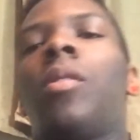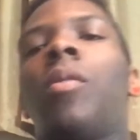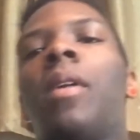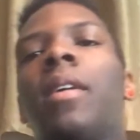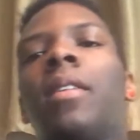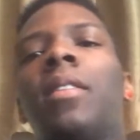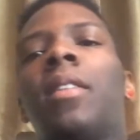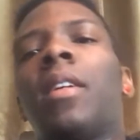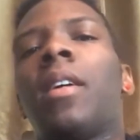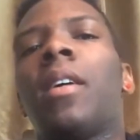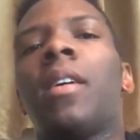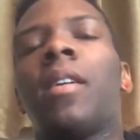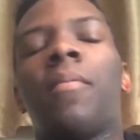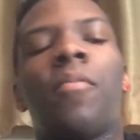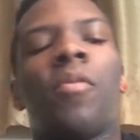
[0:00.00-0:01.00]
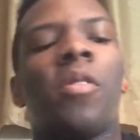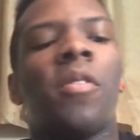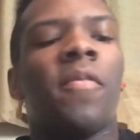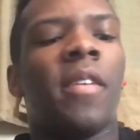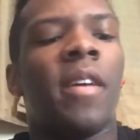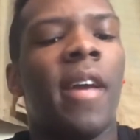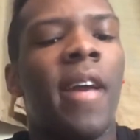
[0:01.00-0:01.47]
Going into
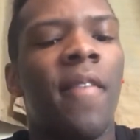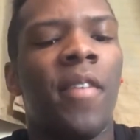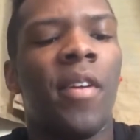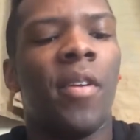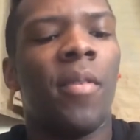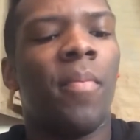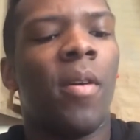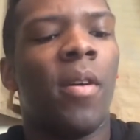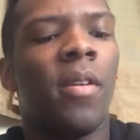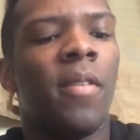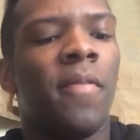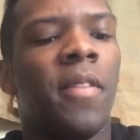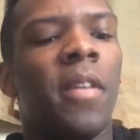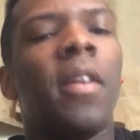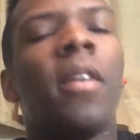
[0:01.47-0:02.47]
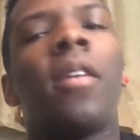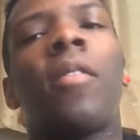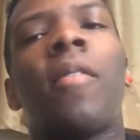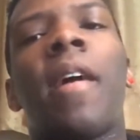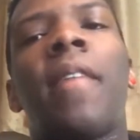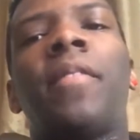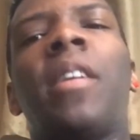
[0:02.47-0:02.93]
more of a heavier part of the
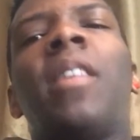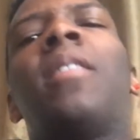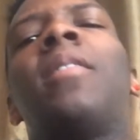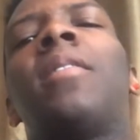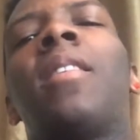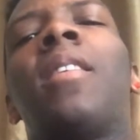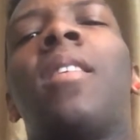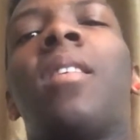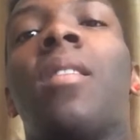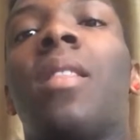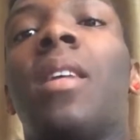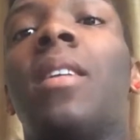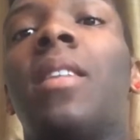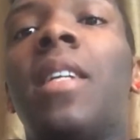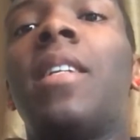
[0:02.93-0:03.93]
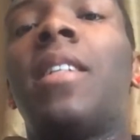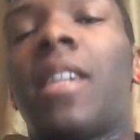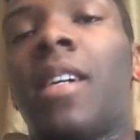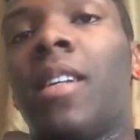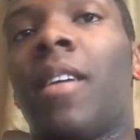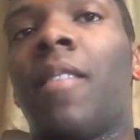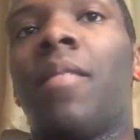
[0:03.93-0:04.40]
crafting is the
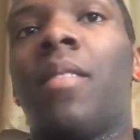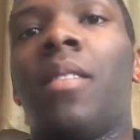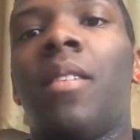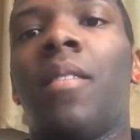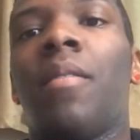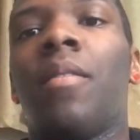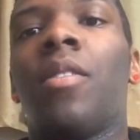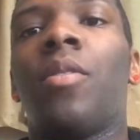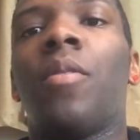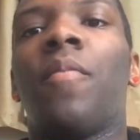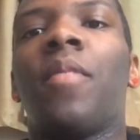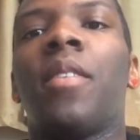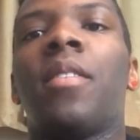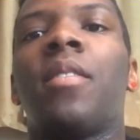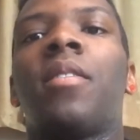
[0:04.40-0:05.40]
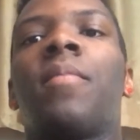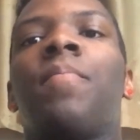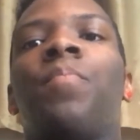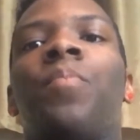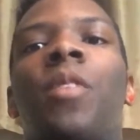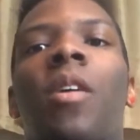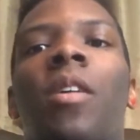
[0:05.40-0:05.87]
detailing of the Doomfist.
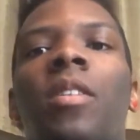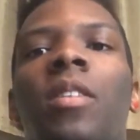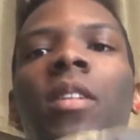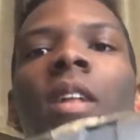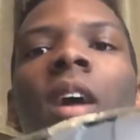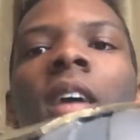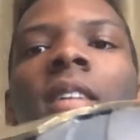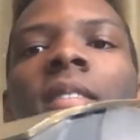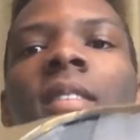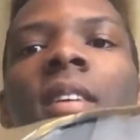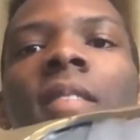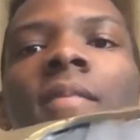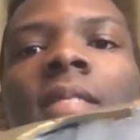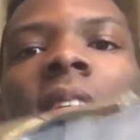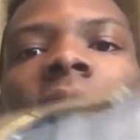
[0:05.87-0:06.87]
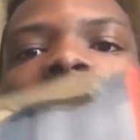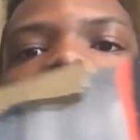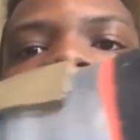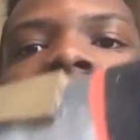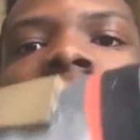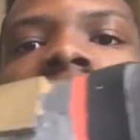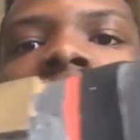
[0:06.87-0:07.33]
There's lots of
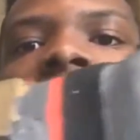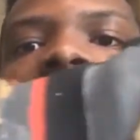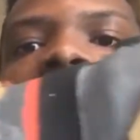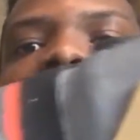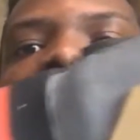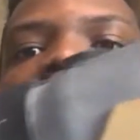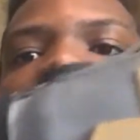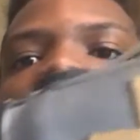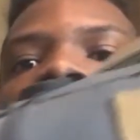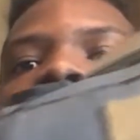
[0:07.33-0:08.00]
details, as you can